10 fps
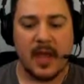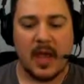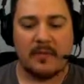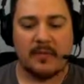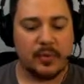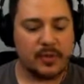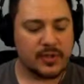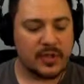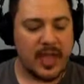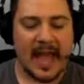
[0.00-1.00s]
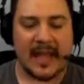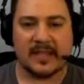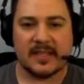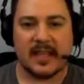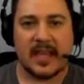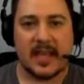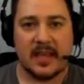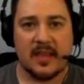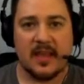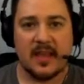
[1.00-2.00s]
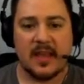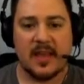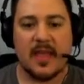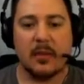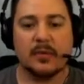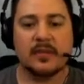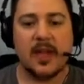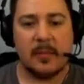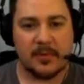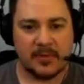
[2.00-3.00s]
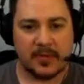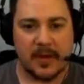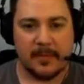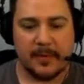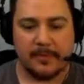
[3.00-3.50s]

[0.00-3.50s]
If you push the X key, that will stop your ship.